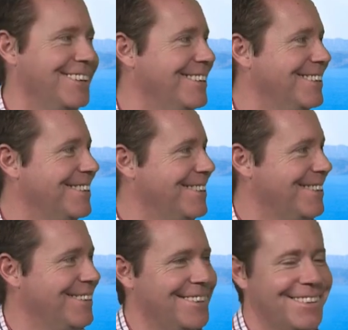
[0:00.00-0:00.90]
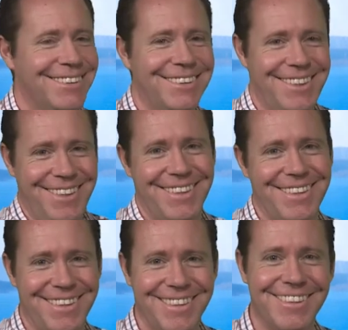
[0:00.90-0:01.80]

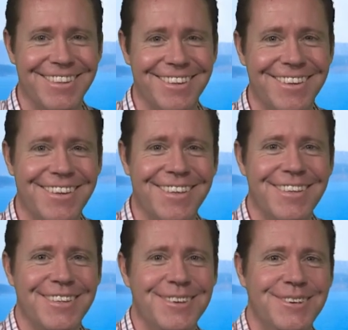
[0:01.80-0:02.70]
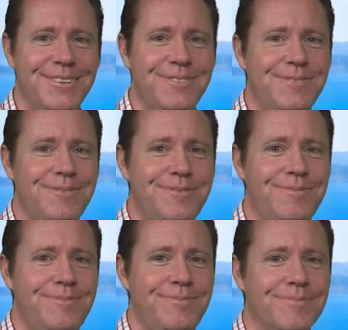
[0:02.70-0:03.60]

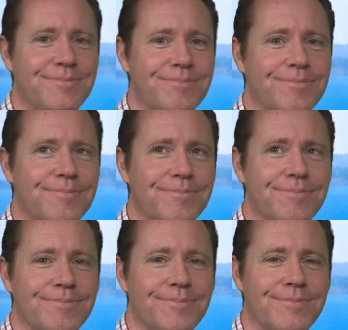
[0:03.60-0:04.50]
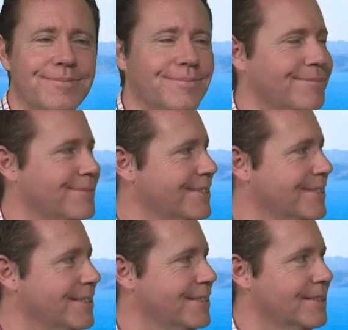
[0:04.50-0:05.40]

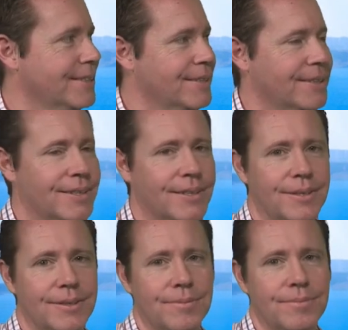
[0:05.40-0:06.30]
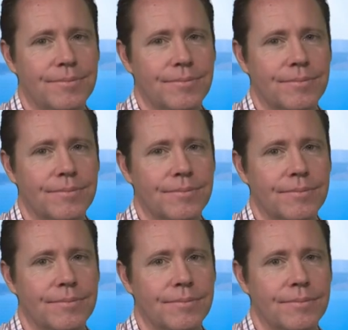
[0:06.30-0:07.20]

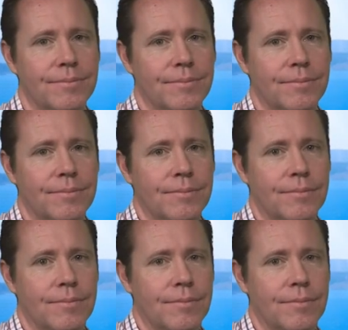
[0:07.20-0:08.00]
(not speaking)